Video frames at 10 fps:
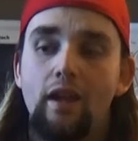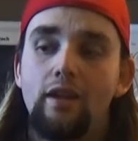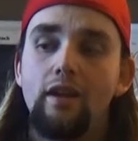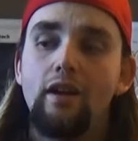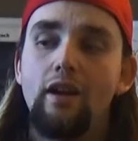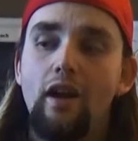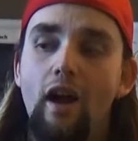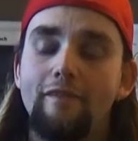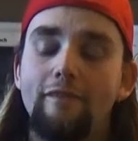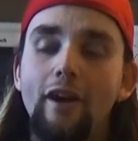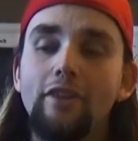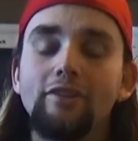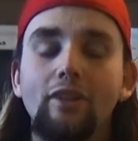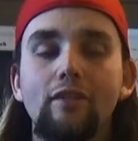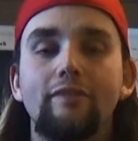Now, I find there's
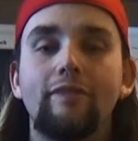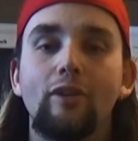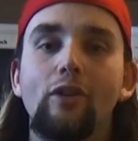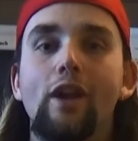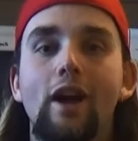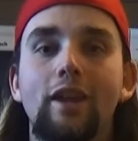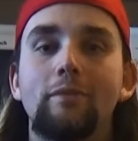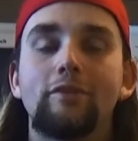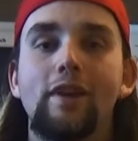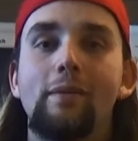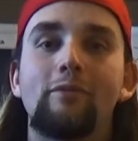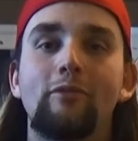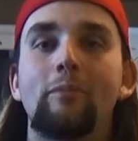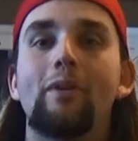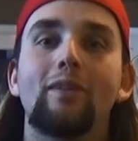a lot of flawed arguments coming
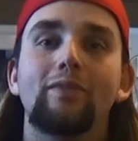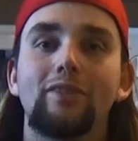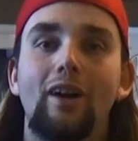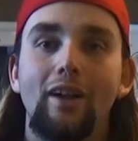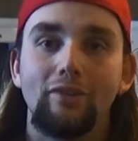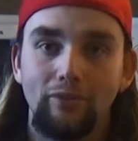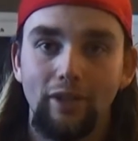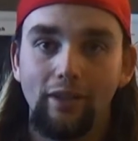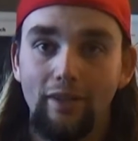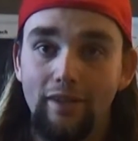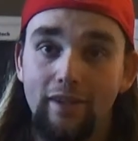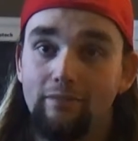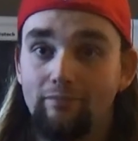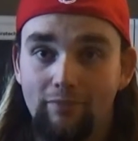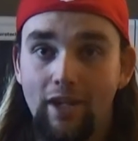from both sides, really. The
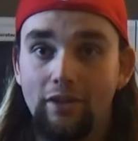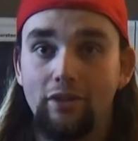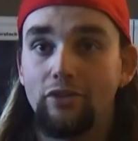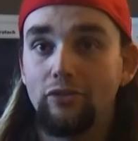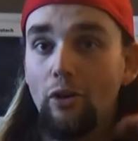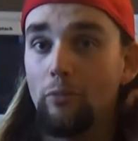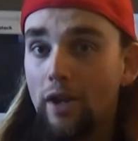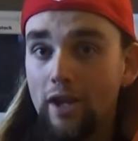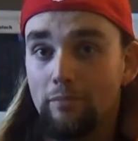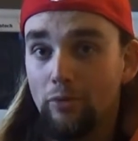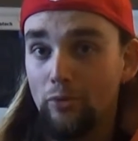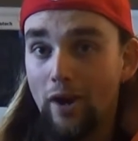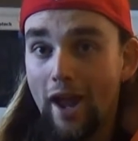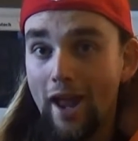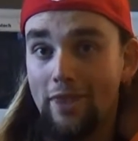gun control people
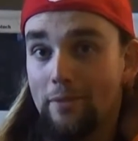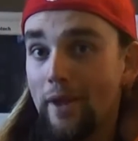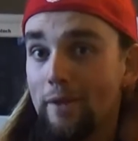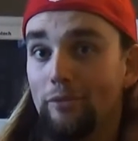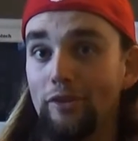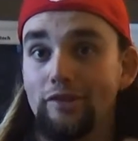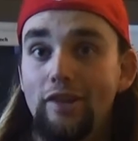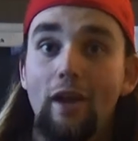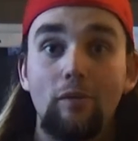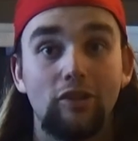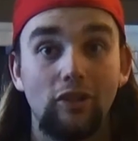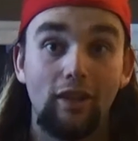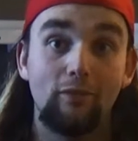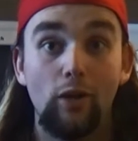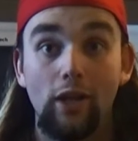and the people that say we should
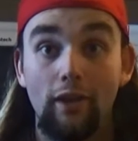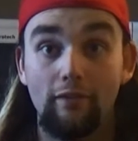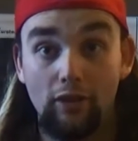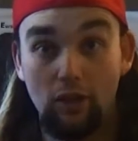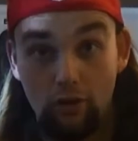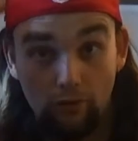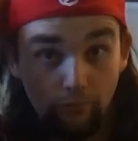leave well enough alone.